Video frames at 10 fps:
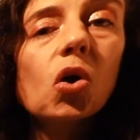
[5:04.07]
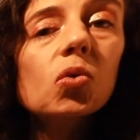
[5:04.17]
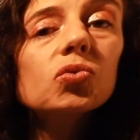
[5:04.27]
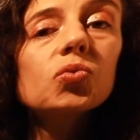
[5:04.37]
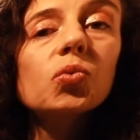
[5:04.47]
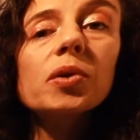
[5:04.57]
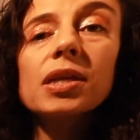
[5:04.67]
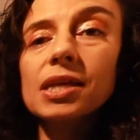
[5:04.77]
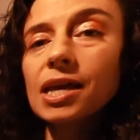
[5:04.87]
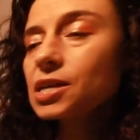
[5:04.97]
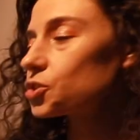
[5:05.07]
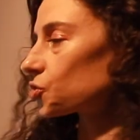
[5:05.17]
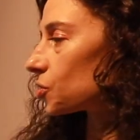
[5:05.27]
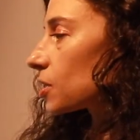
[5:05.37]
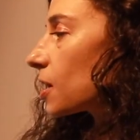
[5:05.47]
no
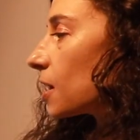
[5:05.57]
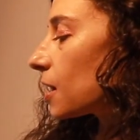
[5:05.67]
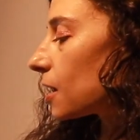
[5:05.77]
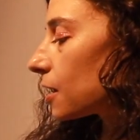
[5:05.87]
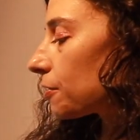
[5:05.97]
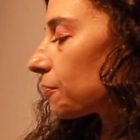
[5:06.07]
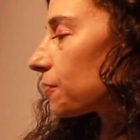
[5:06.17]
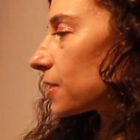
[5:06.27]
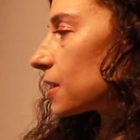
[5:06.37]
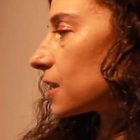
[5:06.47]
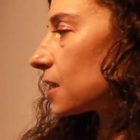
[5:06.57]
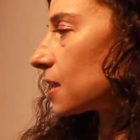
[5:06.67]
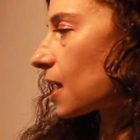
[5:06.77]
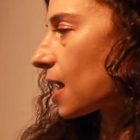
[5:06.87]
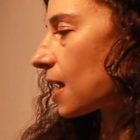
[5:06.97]
truncation of
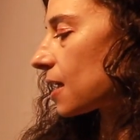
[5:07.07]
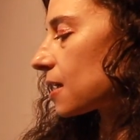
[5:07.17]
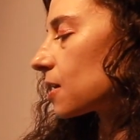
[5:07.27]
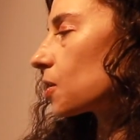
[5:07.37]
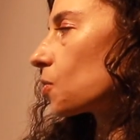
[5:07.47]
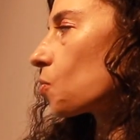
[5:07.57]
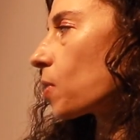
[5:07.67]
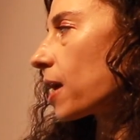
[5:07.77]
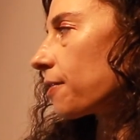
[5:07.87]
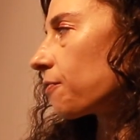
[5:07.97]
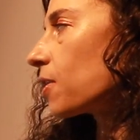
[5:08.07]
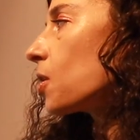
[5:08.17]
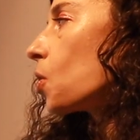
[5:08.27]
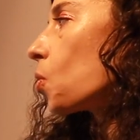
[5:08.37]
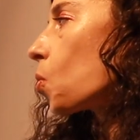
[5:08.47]
the A wave.
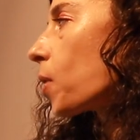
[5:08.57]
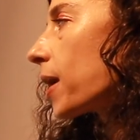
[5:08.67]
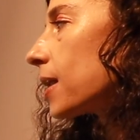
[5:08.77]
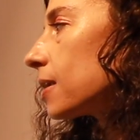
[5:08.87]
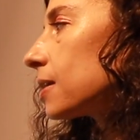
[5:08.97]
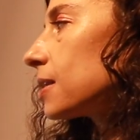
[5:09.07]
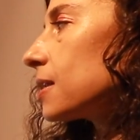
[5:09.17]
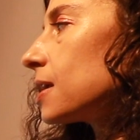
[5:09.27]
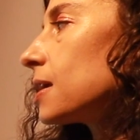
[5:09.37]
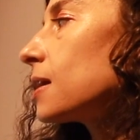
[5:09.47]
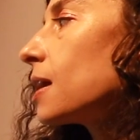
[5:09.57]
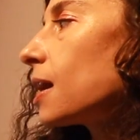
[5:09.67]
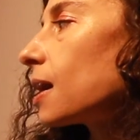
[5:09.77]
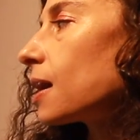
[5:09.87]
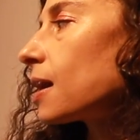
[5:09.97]
When the
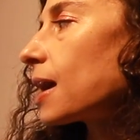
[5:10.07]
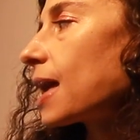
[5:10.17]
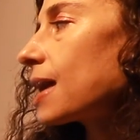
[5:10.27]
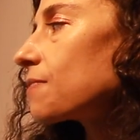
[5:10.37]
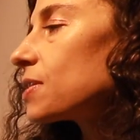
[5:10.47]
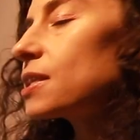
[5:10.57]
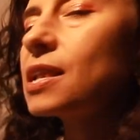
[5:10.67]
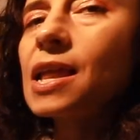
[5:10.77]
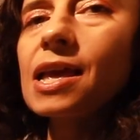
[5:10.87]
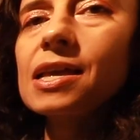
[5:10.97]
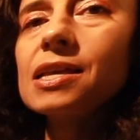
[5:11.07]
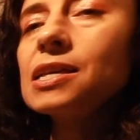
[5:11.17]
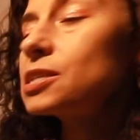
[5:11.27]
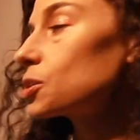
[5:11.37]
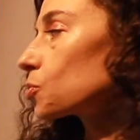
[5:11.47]
AV delay
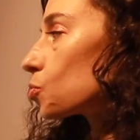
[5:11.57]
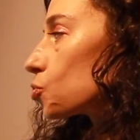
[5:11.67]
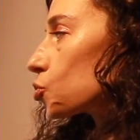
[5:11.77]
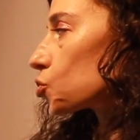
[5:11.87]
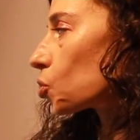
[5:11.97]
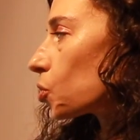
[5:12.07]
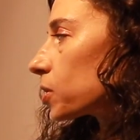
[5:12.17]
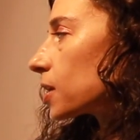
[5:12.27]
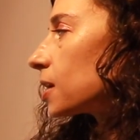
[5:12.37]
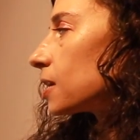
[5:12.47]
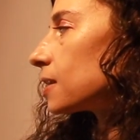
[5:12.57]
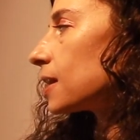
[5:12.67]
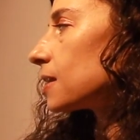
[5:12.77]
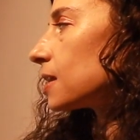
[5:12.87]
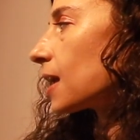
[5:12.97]
is too short,
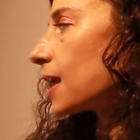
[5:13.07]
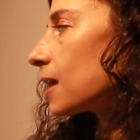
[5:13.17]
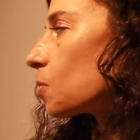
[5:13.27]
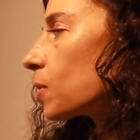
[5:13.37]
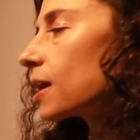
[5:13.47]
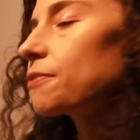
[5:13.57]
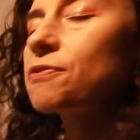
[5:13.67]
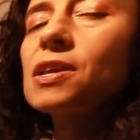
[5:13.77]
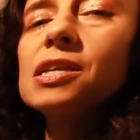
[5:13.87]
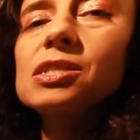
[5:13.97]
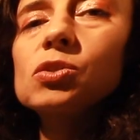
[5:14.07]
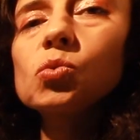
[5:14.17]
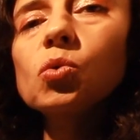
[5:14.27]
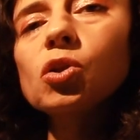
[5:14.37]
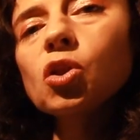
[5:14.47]
that the A wave is
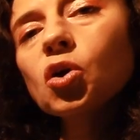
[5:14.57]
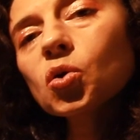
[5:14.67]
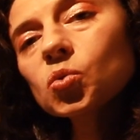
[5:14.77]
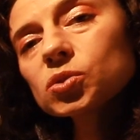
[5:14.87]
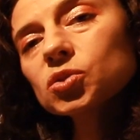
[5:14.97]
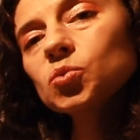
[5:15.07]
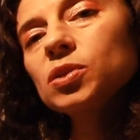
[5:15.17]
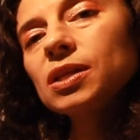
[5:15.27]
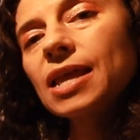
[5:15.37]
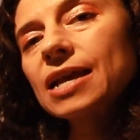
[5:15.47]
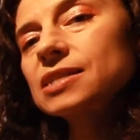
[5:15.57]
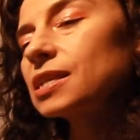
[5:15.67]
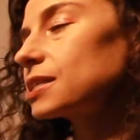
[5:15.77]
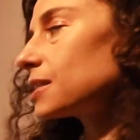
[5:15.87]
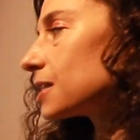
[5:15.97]
too close to the
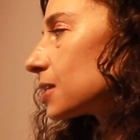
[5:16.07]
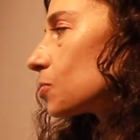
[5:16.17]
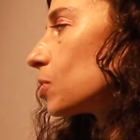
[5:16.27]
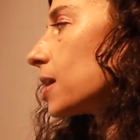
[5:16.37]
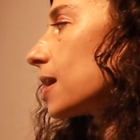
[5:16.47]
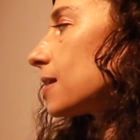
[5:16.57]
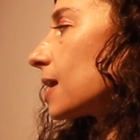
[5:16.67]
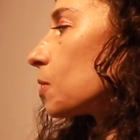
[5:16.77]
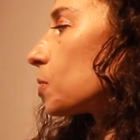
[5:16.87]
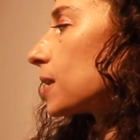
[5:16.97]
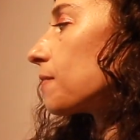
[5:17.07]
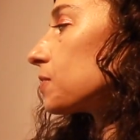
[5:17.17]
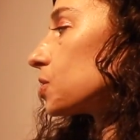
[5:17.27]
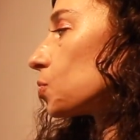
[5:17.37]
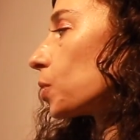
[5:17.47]
next systole, and then we
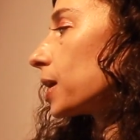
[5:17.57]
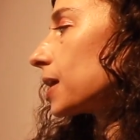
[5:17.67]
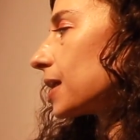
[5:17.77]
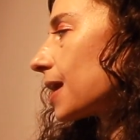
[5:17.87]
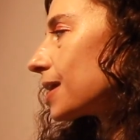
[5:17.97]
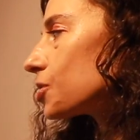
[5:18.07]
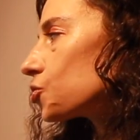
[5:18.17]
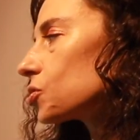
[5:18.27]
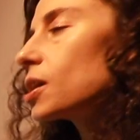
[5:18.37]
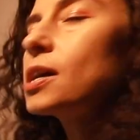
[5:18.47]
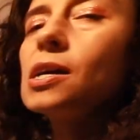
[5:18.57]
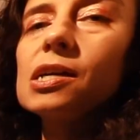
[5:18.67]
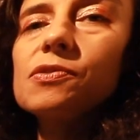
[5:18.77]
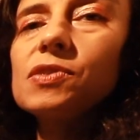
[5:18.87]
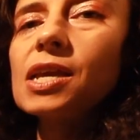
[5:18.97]
have a truncation
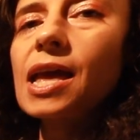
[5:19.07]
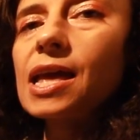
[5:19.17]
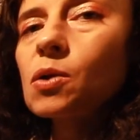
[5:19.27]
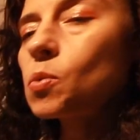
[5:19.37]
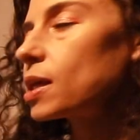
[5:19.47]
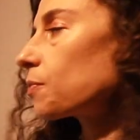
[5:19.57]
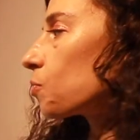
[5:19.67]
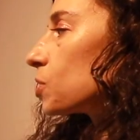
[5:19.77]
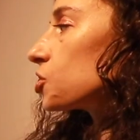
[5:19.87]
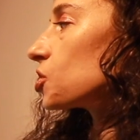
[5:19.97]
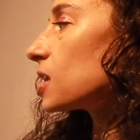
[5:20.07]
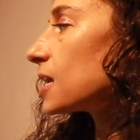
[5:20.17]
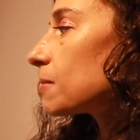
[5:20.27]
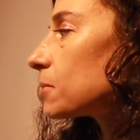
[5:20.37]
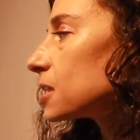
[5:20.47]
of the A wave which
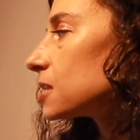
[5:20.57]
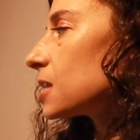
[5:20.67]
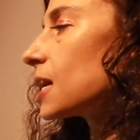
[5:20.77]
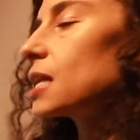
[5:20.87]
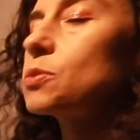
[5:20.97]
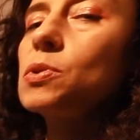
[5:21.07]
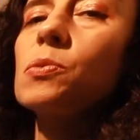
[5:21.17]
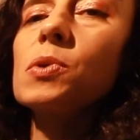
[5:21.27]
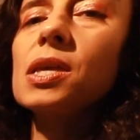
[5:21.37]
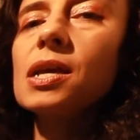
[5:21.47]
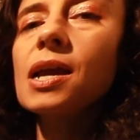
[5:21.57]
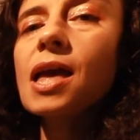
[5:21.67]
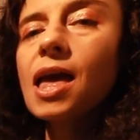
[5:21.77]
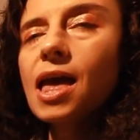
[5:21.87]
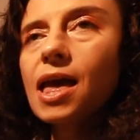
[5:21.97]
limits the atrial kick
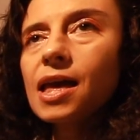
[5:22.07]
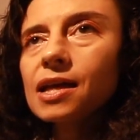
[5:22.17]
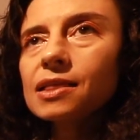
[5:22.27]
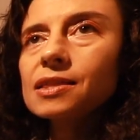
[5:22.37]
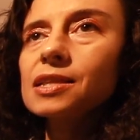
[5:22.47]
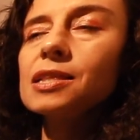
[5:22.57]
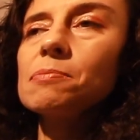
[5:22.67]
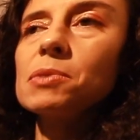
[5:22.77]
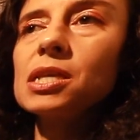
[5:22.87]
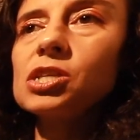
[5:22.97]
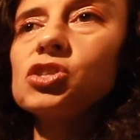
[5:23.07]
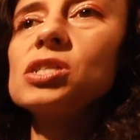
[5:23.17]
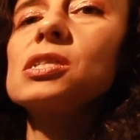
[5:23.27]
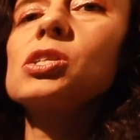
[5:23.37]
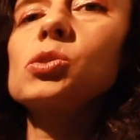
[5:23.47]
and
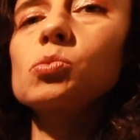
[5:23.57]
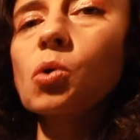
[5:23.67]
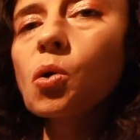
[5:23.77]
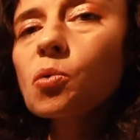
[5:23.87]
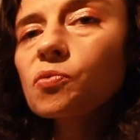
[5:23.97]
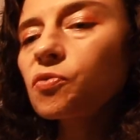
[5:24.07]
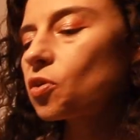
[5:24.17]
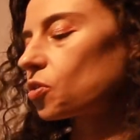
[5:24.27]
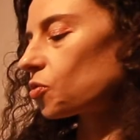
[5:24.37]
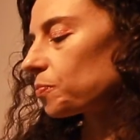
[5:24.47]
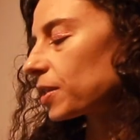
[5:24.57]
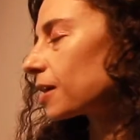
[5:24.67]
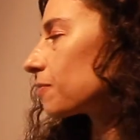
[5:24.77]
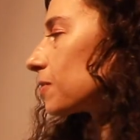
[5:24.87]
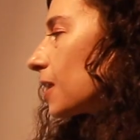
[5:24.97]
diminishes the stroke
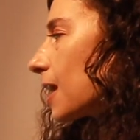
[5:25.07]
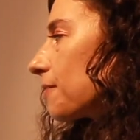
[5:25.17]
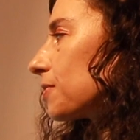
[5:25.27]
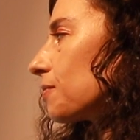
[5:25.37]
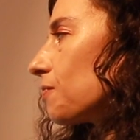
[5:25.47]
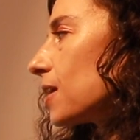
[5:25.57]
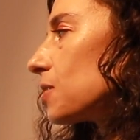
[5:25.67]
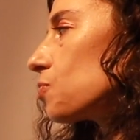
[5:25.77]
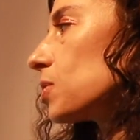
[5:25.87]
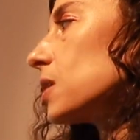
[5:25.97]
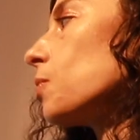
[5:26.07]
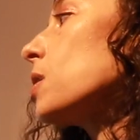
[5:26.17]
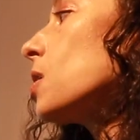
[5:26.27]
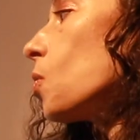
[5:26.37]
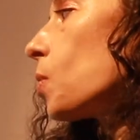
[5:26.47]
volume of the left
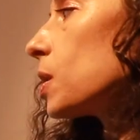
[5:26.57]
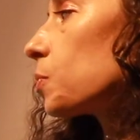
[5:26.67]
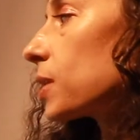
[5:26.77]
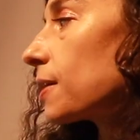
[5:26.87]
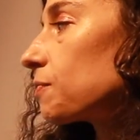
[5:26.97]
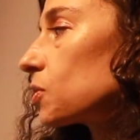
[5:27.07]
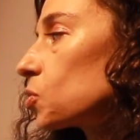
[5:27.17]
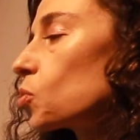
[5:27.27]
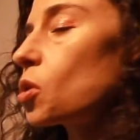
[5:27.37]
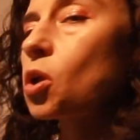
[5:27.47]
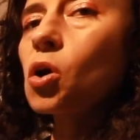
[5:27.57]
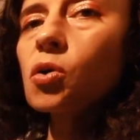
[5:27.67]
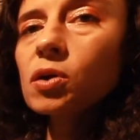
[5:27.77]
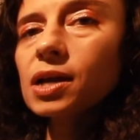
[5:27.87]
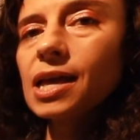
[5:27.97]
ventricle. When we have a too
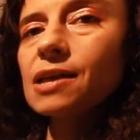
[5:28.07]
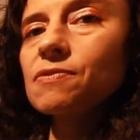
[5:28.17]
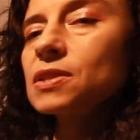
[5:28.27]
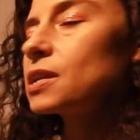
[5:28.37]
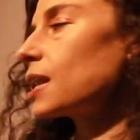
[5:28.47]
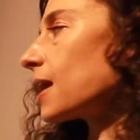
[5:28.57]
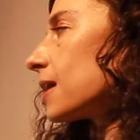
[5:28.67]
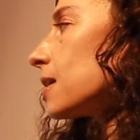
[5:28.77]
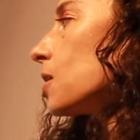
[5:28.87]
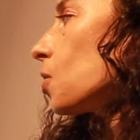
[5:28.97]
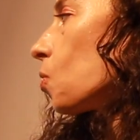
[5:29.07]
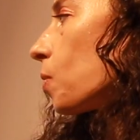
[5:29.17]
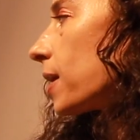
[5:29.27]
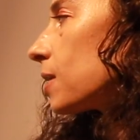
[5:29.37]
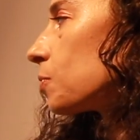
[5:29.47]
long AV delay,
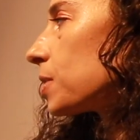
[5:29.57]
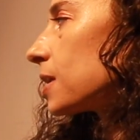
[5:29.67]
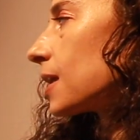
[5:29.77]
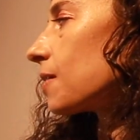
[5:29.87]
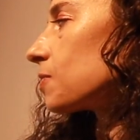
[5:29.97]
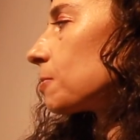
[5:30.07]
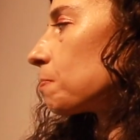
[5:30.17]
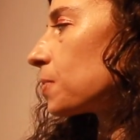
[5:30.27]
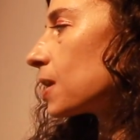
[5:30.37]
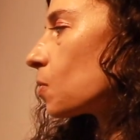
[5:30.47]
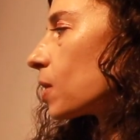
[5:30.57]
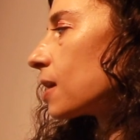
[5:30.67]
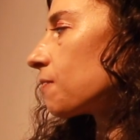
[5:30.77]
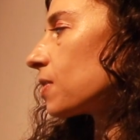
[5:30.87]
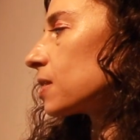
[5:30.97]
when we have the P
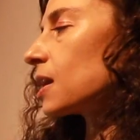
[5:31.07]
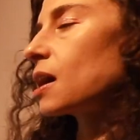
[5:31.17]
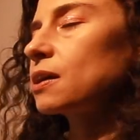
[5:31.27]
wave and